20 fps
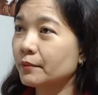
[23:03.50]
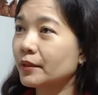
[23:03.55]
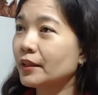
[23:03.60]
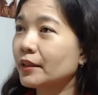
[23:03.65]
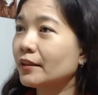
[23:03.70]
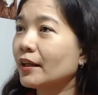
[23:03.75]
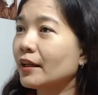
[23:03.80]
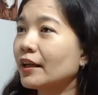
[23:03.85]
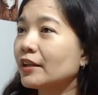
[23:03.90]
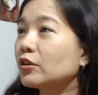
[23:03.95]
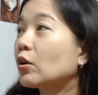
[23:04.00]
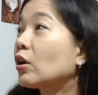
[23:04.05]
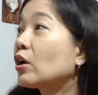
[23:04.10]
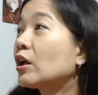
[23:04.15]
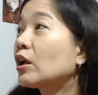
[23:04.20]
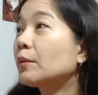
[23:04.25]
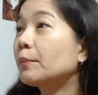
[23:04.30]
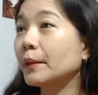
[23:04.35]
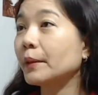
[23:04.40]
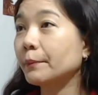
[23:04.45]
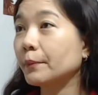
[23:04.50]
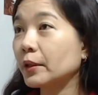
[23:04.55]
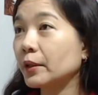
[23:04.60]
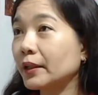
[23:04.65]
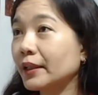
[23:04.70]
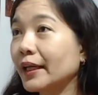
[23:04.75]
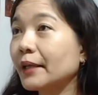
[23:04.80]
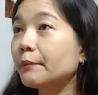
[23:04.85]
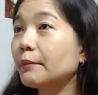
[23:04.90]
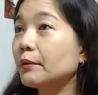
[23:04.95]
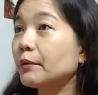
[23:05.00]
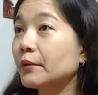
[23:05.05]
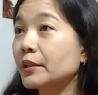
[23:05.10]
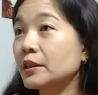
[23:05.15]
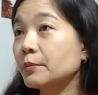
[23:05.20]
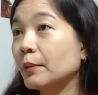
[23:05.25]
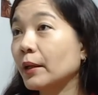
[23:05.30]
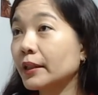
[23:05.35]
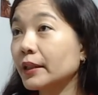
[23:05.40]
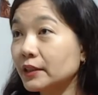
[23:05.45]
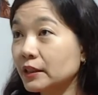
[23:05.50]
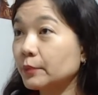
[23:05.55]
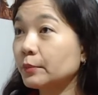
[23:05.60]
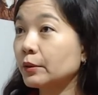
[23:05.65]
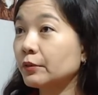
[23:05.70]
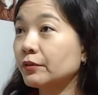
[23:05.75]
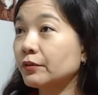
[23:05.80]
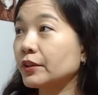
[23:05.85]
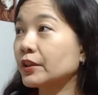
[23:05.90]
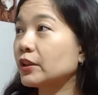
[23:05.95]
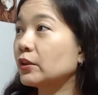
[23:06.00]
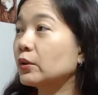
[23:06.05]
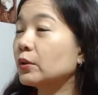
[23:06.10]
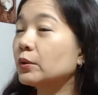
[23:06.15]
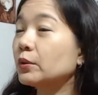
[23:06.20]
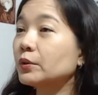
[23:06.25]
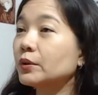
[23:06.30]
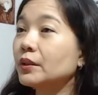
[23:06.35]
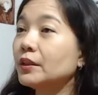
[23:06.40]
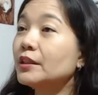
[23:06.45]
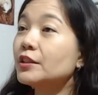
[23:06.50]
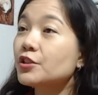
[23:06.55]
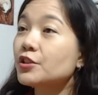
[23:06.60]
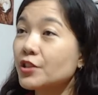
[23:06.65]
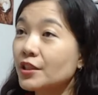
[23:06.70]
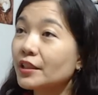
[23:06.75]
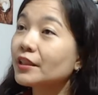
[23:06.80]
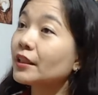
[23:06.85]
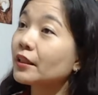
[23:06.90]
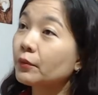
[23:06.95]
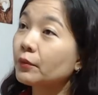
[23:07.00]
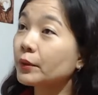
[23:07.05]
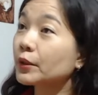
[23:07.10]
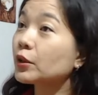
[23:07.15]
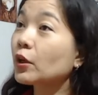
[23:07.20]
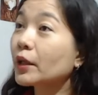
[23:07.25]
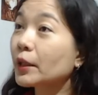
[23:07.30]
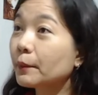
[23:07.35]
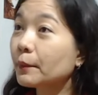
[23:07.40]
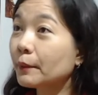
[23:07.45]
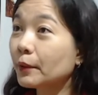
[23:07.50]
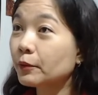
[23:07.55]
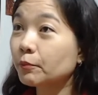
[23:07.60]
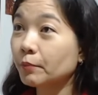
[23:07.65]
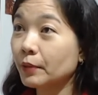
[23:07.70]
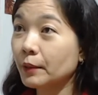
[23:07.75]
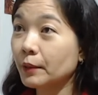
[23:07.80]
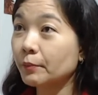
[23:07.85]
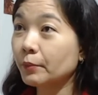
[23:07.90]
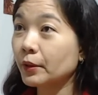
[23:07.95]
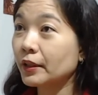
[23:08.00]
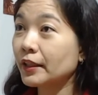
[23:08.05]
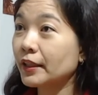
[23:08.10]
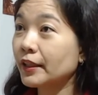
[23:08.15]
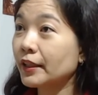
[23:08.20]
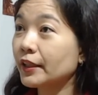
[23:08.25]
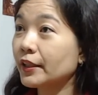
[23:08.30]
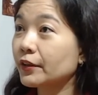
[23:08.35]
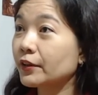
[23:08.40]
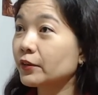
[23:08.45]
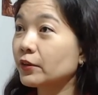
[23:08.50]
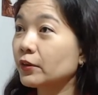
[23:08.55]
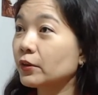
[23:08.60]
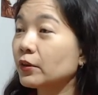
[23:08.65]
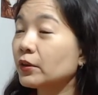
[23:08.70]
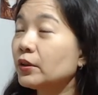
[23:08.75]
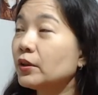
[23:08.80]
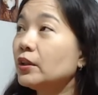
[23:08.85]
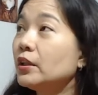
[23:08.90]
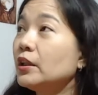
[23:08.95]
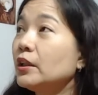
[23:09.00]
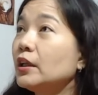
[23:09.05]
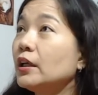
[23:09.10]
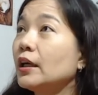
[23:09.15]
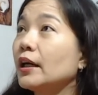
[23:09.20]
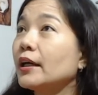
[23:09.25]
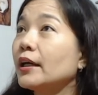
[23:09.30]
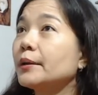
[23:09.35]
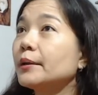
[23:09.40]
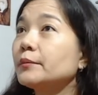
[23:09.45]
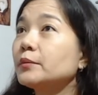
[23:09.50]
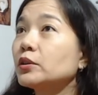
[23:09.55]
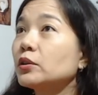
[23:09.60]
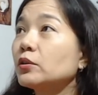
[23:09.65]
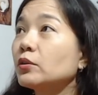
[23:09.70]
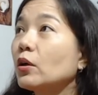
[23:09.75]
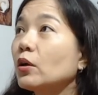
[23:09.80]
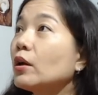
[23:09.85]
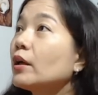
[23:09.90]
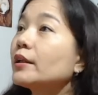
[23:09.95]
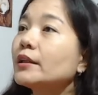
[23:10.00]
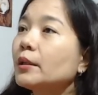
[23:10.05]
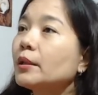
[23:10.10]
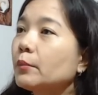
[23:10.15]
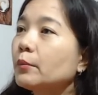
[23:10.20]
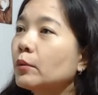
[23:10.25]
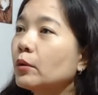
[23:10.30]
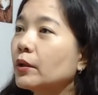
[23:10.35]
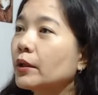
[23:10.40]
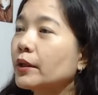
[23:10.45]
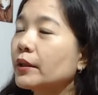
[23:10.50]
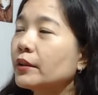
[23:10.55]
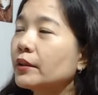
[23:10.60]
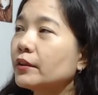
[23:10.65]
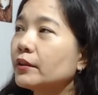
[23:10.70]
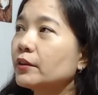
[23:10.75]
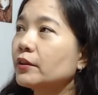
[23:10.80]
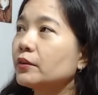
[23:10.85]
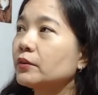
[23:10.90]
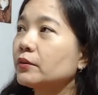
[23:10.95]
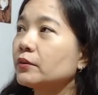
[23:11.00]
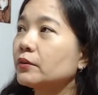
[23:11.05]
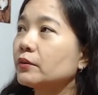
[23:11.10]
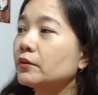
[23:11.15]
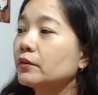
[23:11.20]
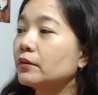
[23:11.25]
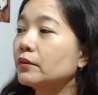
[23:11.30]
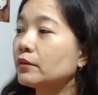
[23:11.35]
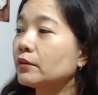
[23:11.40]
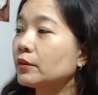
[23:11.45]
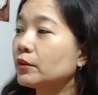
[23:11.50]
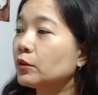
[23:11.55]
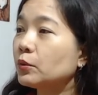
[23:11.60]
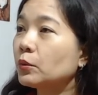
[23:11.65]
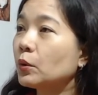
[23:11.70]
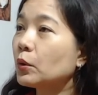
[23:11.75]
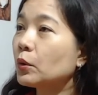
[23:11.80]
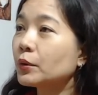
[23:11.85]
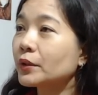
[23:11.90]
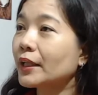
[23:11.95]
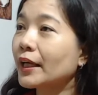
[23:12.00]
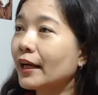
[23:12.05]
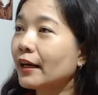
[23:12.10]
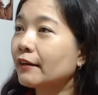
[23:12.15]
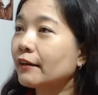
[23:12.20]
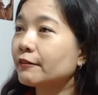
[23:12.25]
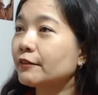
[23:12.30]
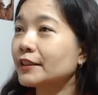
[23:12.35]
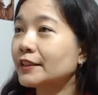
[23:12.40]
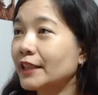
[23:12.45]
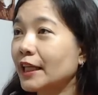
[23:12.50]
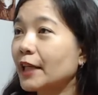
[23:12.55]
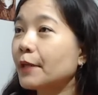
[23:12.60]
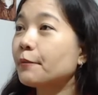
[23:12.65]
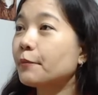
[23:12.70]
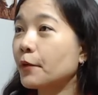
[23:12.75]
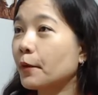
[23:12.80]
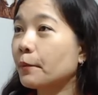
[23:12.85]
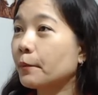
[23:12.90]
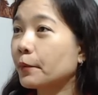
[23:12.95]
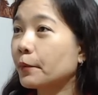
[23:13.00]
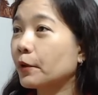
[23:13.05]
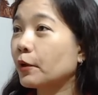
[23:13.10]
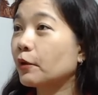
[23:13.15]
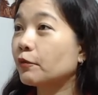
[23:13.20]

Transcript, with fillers: And mm-hmm. not all people can be exactly. responsible for their own children. We're talking about people na here, no? Mm-hmm. Um so all the more you you won't have the same number of